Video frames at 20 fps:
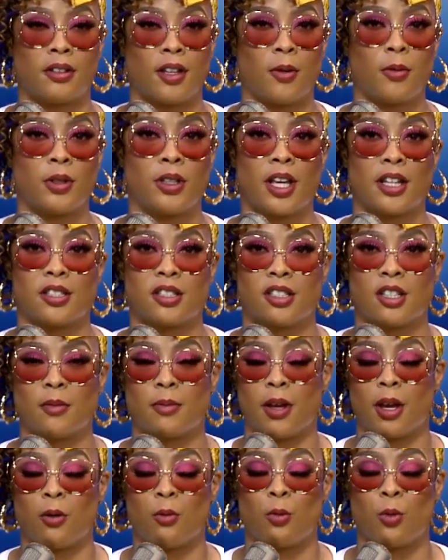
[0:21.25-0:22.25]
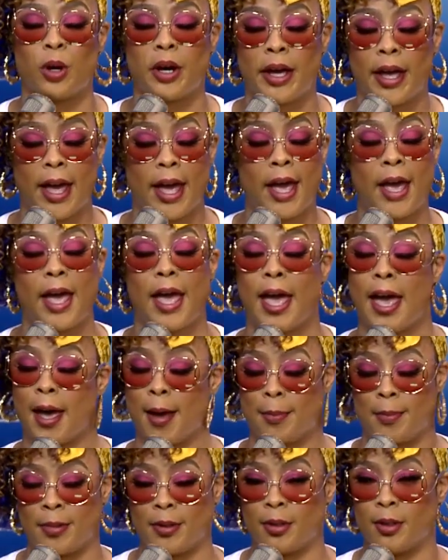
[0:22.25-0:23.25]
their relationship and what had
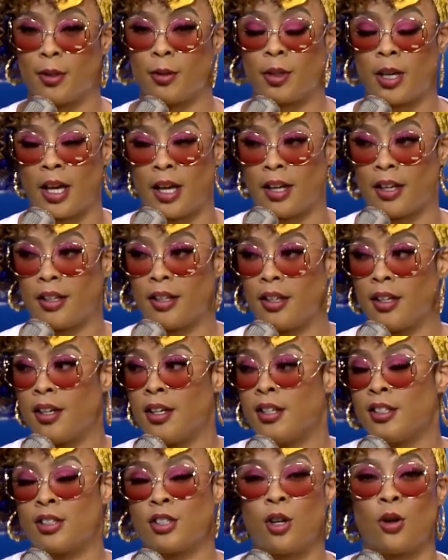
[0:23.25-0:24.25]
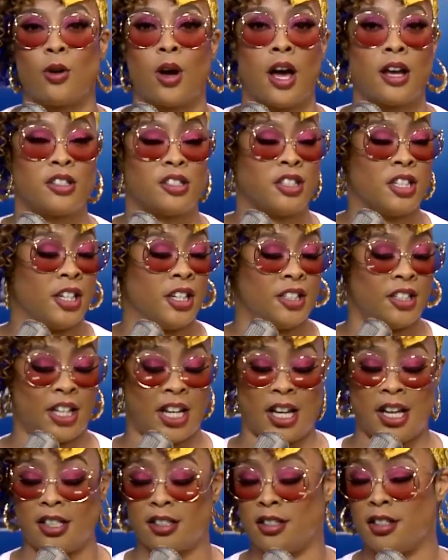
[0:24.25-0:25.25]
happened, okay? So
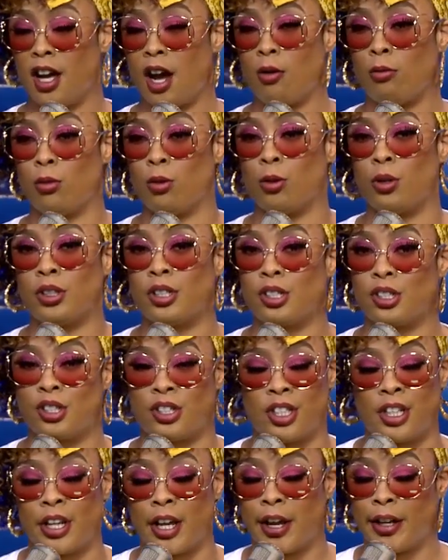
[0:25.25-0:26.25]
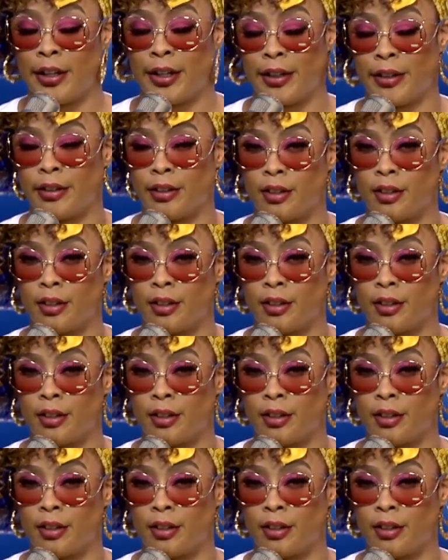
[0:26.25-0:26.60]
he's not ruined and she ain't either.